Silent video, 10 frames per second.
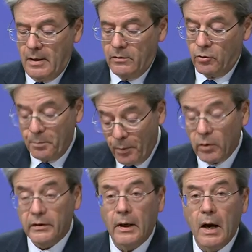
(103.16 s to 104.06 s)

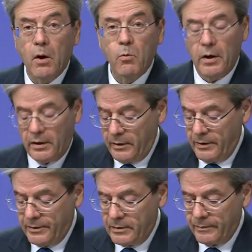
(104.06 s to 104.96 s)
supporting our
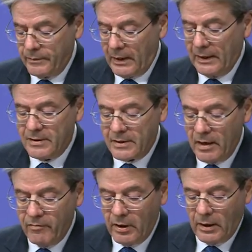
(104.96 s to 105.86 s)
workers, and
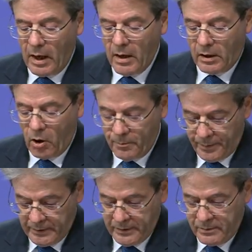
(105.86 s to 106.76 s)
saving our
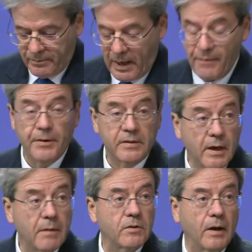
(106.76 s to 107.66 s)
companies. At the
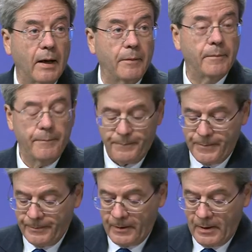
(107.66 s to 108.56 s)
same time,
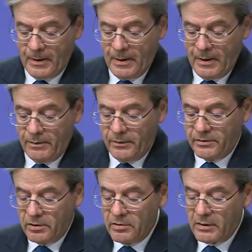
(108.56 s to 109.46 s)
the
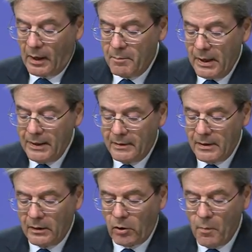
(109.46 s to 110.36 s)
sustainability
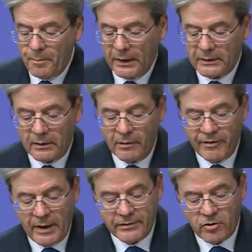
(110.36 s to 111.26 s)
and
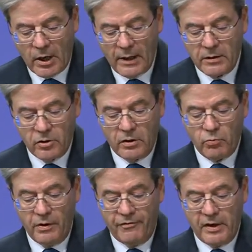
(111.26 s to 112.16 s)
competitiveness challenges
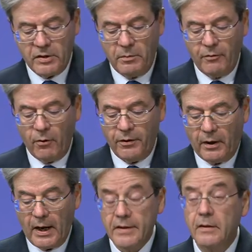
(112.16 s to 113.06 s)
we faced before the
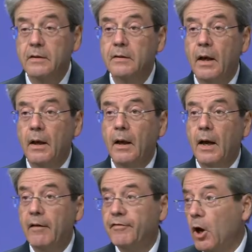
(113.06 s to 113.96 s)
crisis
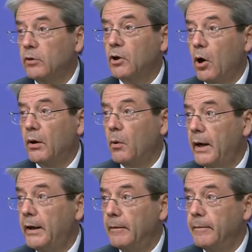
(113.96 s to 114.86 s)
have not gone
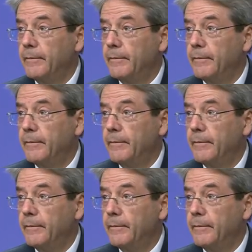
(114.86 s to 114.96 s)
away.